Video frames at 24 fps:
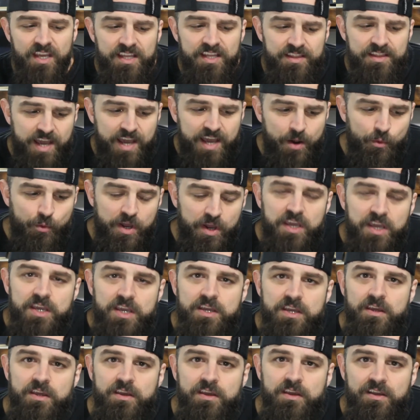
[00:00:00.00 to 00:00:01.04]
and that
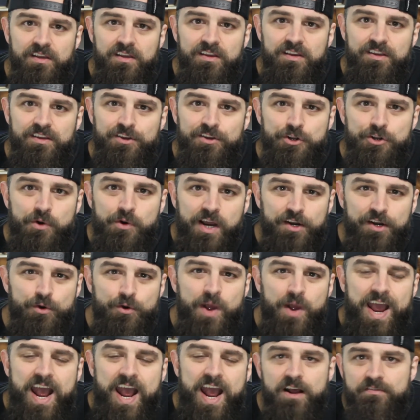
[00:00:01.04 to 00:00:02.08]
way, I
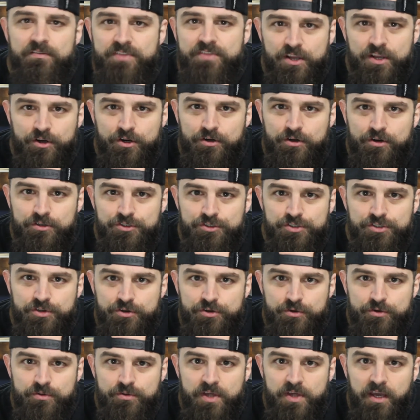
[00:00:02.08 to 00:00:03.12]
don't have the urge to
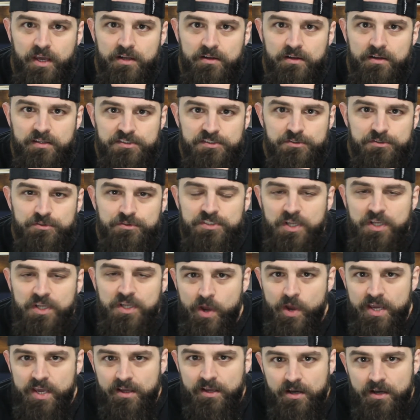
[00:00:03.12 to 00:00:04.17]
do that. As soon as I
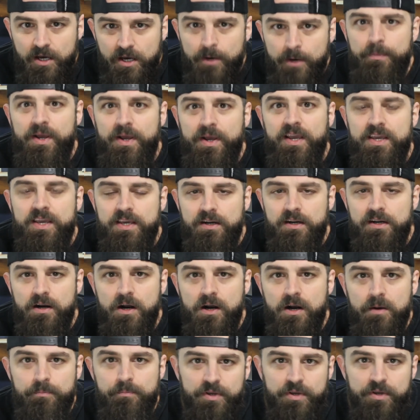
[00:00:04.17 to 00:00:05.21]
wake up, I get
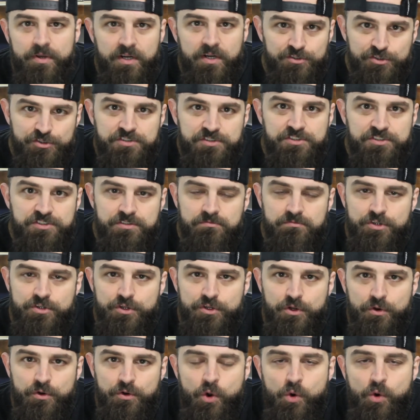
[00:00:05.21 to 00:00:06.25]
up and I just
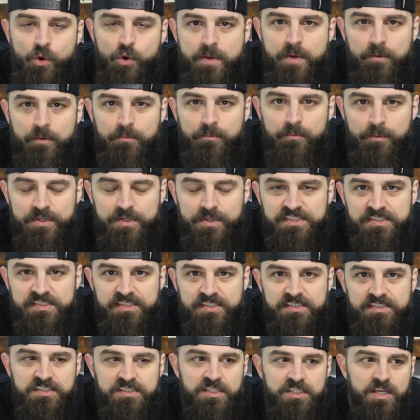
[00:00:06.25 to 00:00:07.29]
go about my
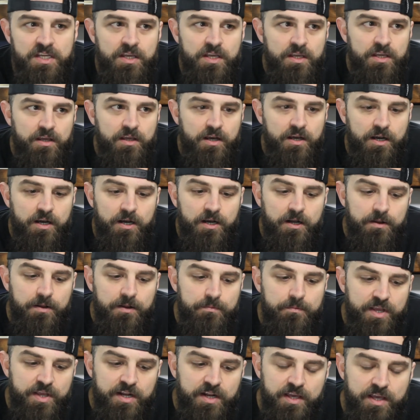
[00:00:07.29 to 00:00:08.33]
business,
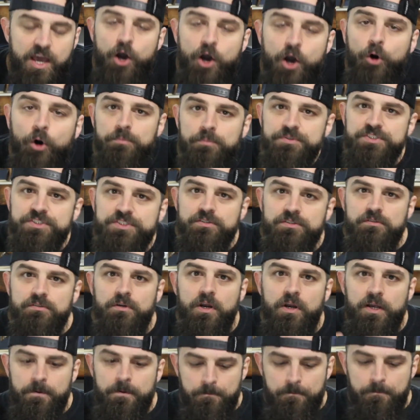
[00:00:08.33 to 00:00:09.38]
and it helps,
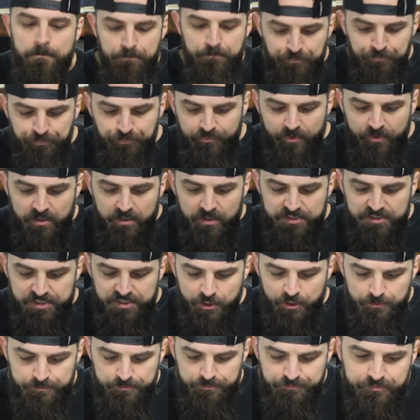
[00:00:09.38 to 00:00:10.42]
right?
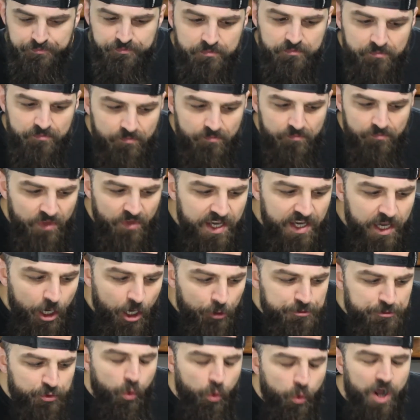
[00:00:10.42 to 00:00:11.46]
So it
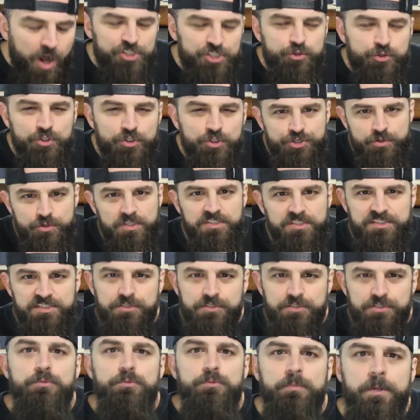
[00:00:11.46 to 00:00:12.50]
helps watch what you
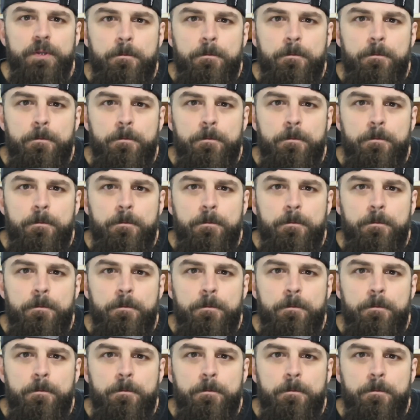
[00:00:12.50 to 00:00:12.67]
consume,